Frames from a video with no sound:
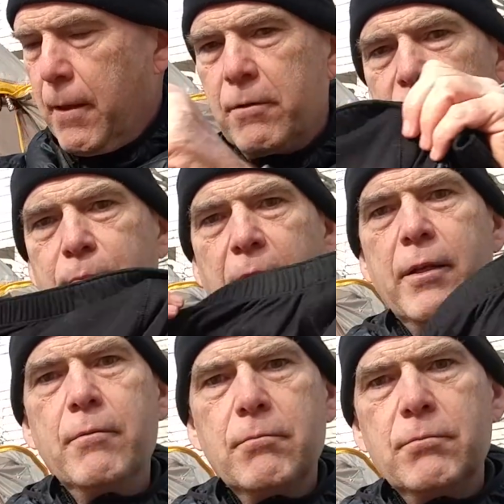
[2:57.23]
just
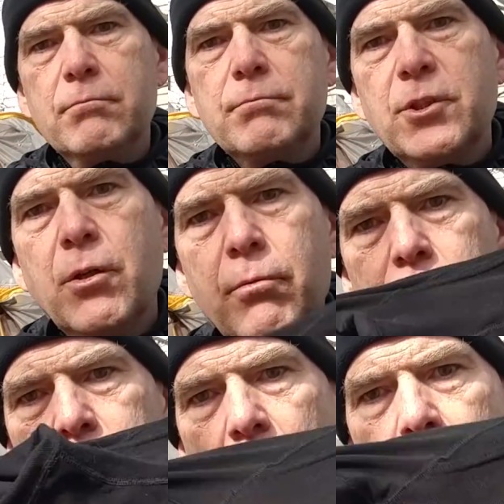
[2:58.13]
plain, you know,
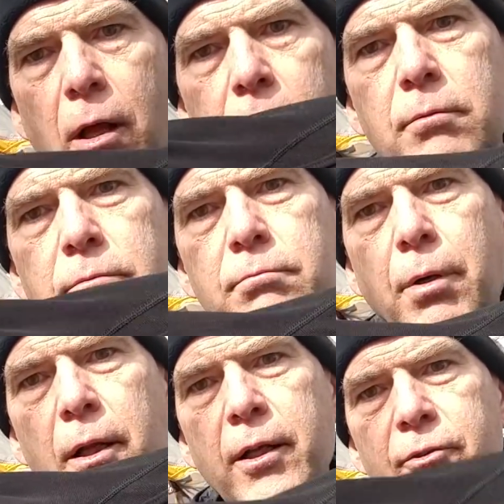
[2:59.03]
nylon,
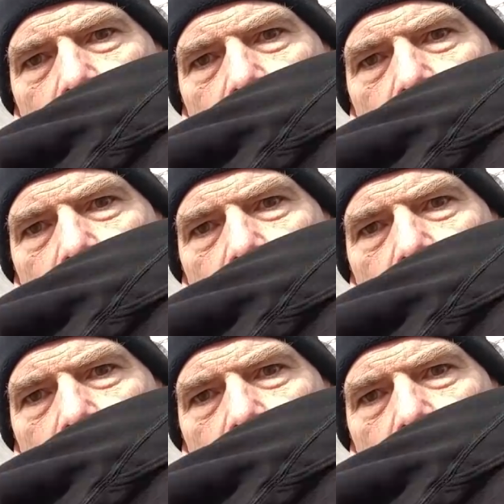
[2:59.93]
polyester